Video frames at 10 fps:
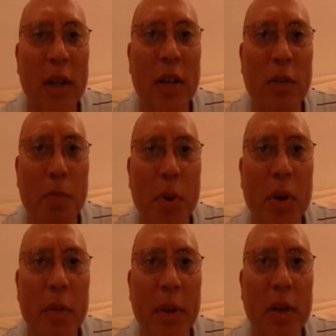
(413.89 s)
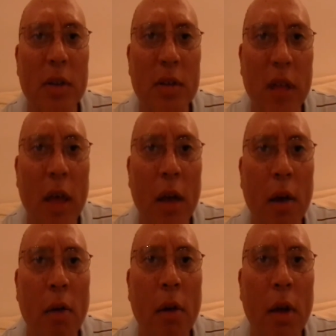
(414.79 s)
They should put him in a
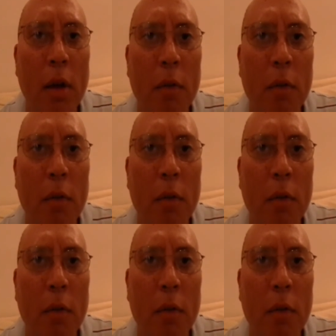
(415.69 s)
cell